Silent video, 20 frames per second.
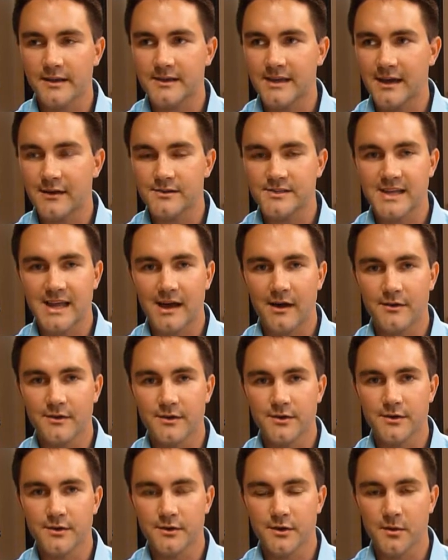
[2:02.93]
downtown,
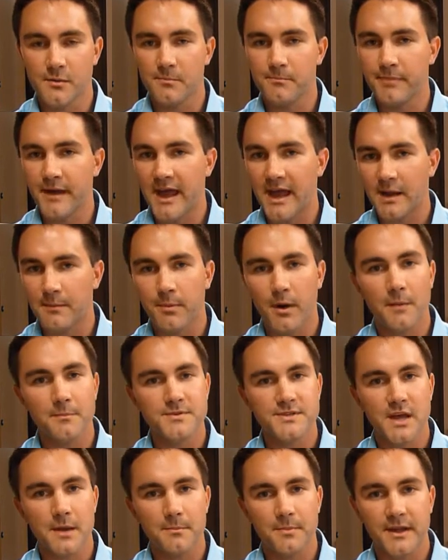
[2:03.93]
your bag
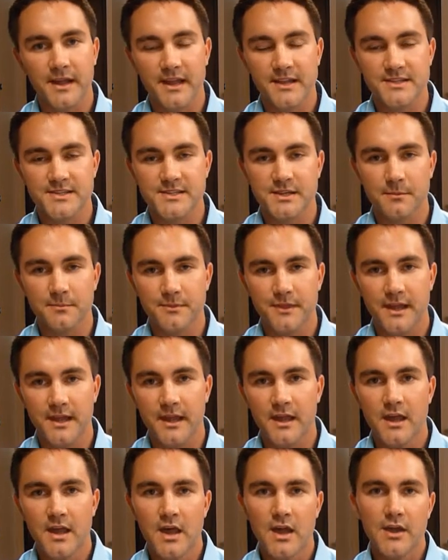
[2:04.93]
bumps up against
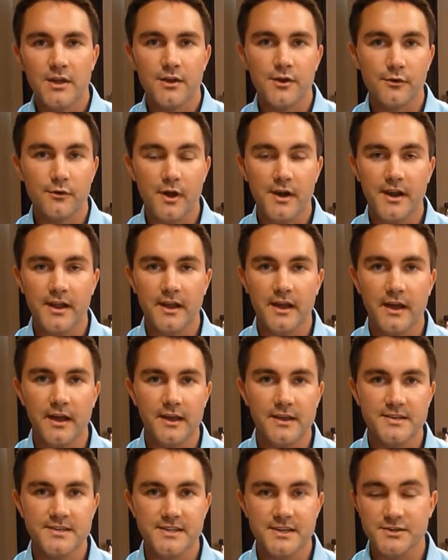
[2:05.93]
something, you're running
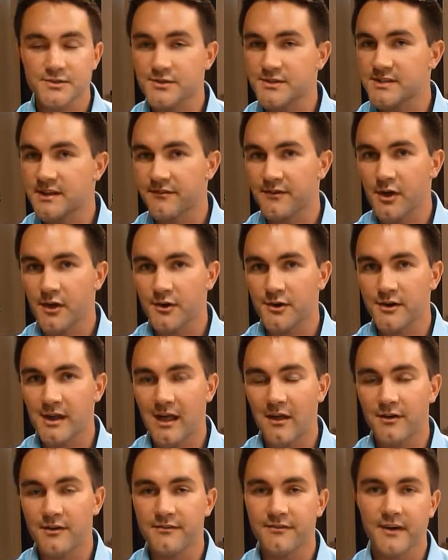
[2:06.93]
a $600 or
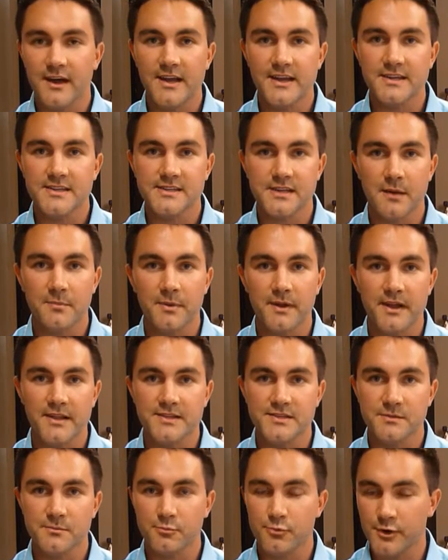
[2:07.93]
$700 device up
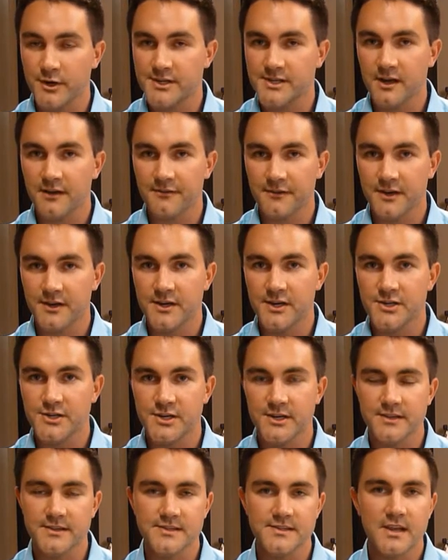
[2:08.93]
against some pretty tough
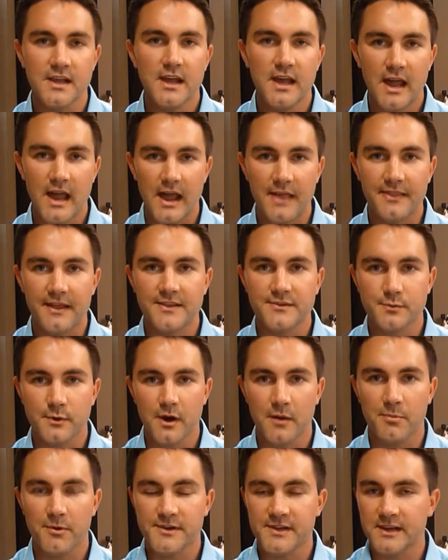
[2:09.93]
conditions, and that's what
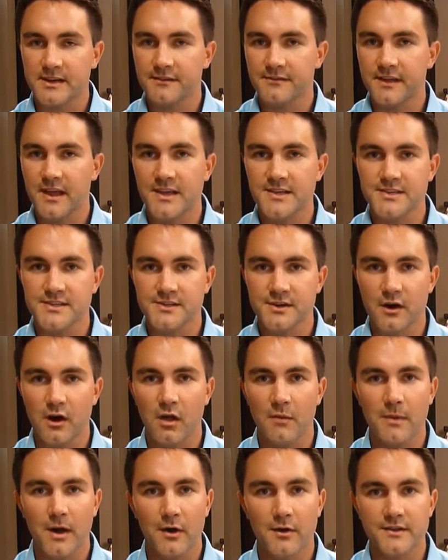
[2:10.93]
our protective cases are
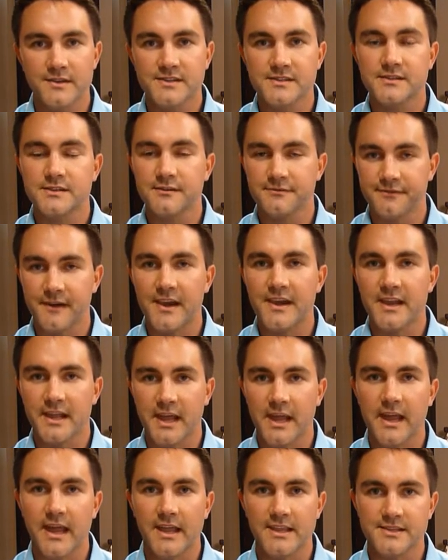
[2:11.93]
all about, is
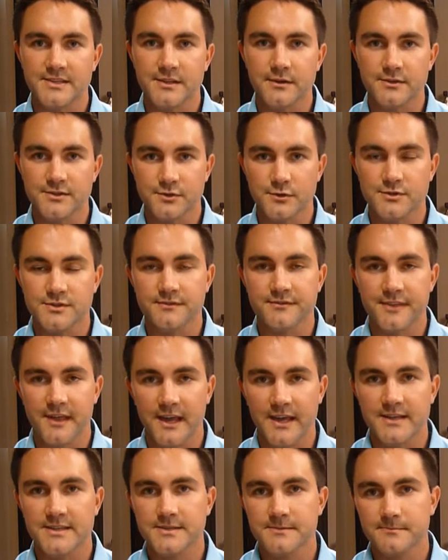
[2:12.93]
defending against those sorts of
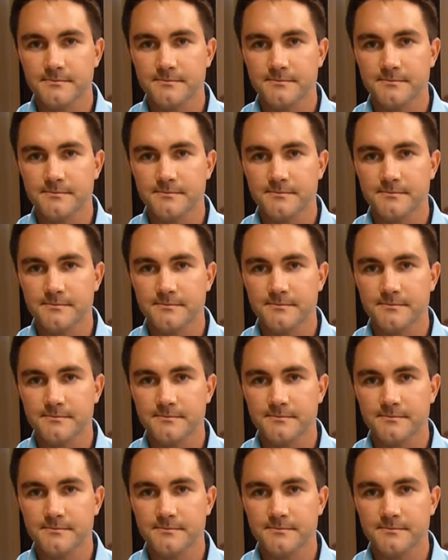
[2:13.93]
things.